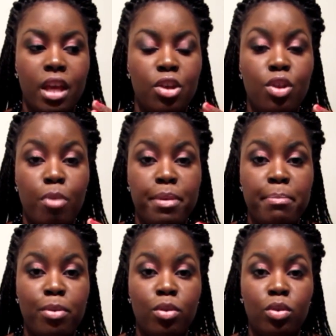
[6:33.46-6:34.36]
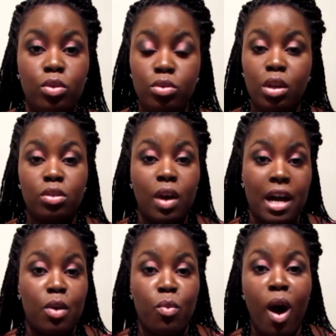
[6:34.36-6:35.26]
you know, people who don't know
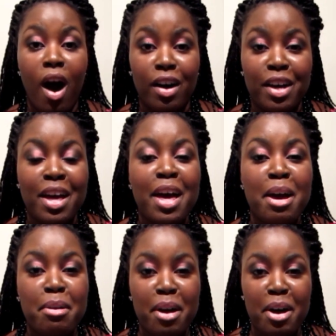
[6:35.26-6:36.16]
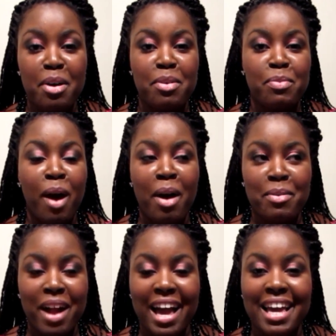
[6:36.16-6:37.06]
how to walk
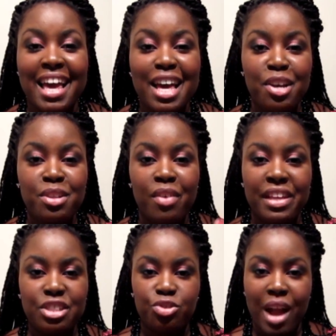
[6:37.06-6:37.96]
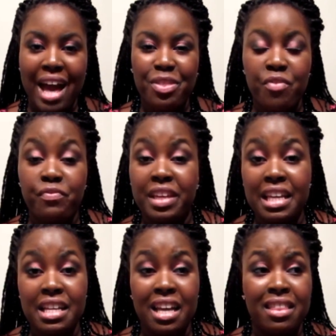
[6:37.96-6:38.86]
right, you know, they drag their
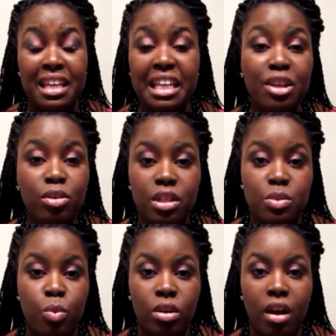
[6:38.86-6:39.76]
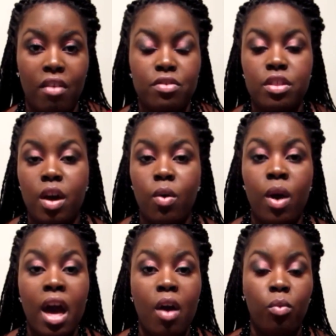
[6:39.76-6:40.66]
feet and the heel is worn off. So
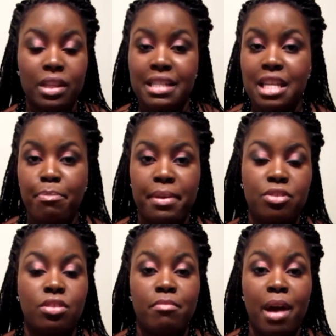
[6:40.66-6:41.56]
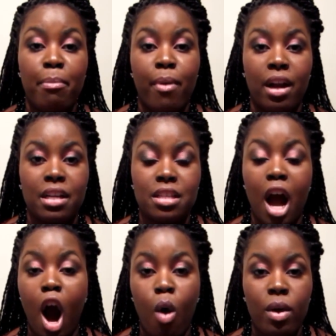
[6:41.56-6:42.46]
when I take pictures of my products,
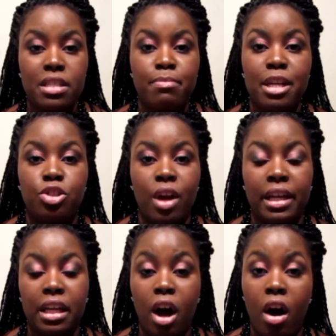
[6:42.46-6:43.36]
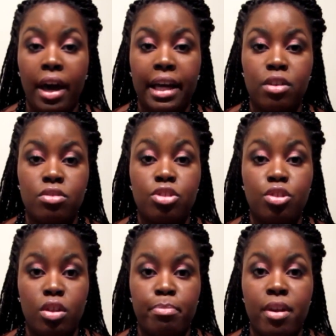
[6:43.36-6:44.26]
I always make sure I get all angles to
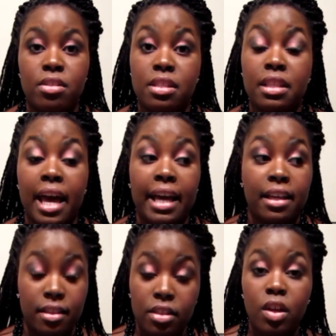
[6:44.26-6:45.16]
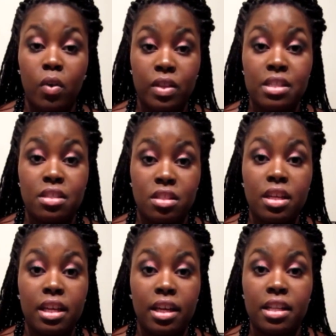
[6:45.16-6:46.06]
show the person, like, you know, this is
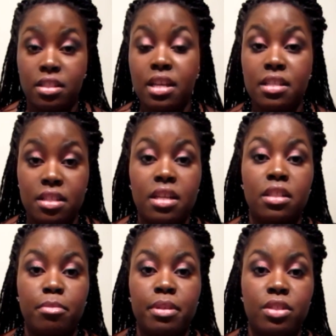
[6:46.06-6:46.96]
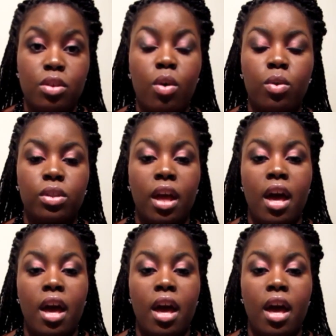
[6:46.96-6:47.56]
good. It's good to be sold.